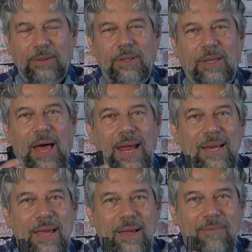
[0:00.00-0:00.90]

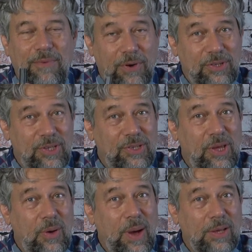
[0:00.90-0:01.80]
Lightning versus
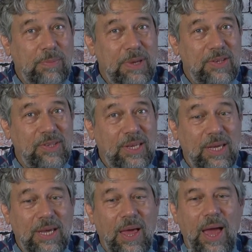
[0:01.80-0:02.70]
USB
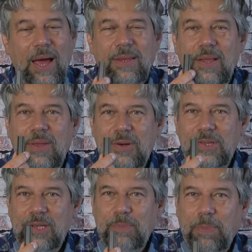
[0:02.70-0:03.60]
C, and then there's
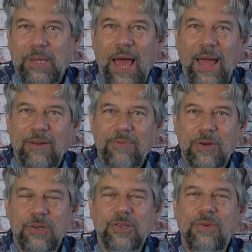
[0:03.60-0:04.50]
this black
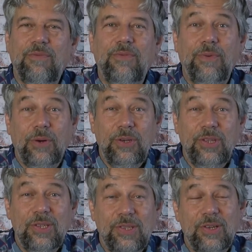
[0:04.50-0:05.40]
version
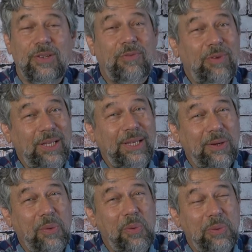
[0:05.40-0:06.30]
versus there's a really
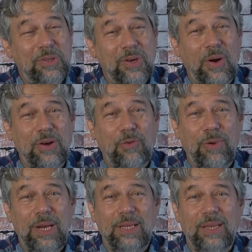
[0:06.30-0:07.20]
cool dark
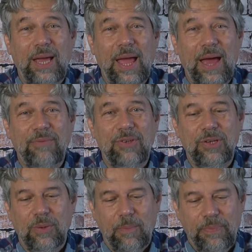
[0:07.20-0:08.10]
green that they have
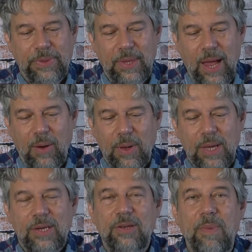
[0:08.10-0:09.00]
too. Now,
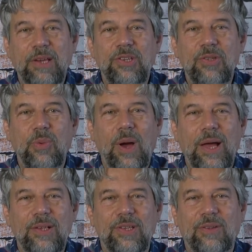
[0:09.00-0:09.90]
dimensions
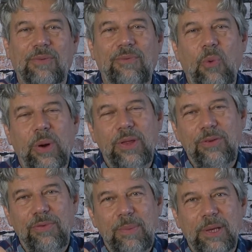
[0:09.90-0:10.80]
wise, it's
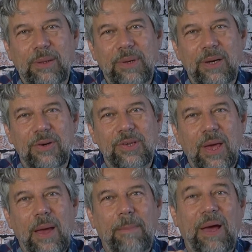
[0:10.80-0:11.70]
43 millimeters
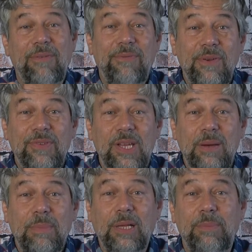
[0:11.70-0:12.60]
by
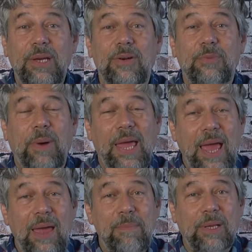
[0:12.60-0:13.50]
15 millimeters by
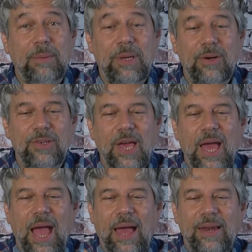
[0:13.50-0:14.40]
8 millimeters,
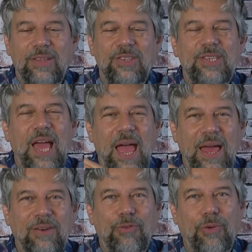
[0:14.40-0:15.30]
and it's
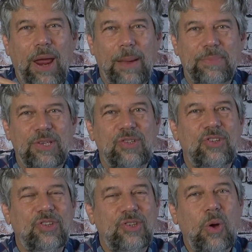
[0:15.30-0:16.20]
10 grams. It's
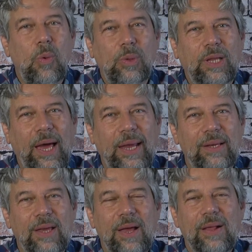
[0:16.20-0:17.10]
so
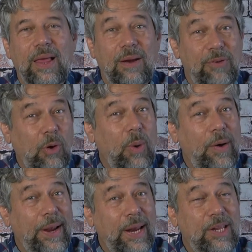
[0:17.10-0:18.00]
light that if you're
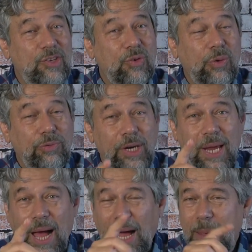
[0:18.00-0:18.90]
wearing any
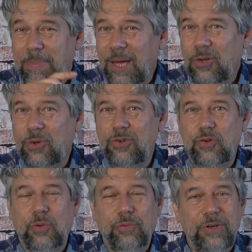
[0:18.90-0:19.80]
jewelry, I bet your
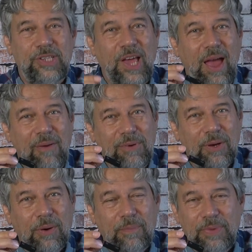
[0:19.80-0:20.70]
jewelry's
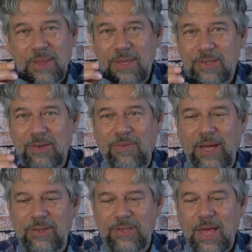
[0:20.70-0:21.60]
heavier than this
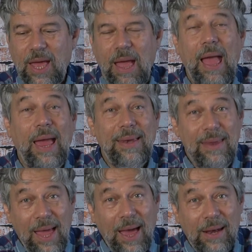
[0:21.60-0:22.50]
device. And
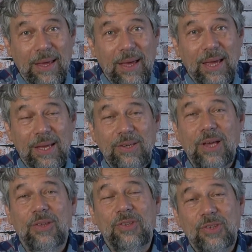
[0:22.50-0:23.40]
yet, it
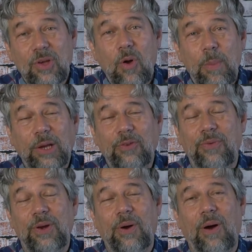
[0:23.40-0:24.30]
does so much
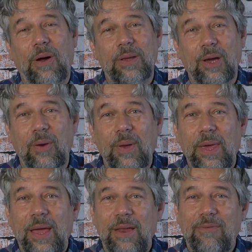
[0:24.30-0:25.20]
for your audio.
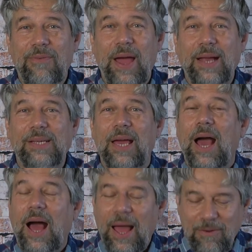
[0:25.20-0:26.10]
In fact,
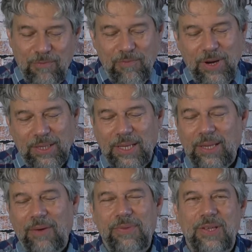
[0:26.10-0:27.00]
I really
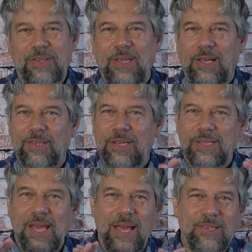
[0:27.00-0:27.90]
love these things. It
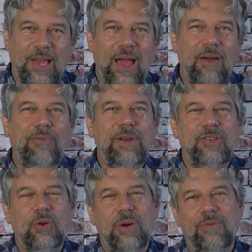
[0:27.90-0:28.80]
takes every
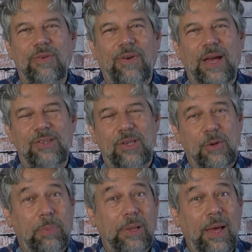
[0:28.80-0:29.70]
sort of device that
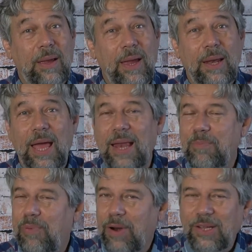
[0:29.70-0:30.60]
you plug in
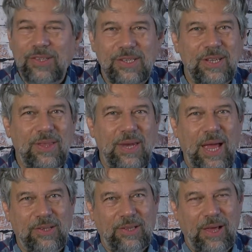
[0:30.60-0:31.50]
and brings it to the
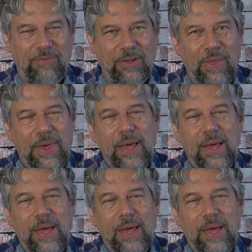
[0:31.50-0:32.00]
next level.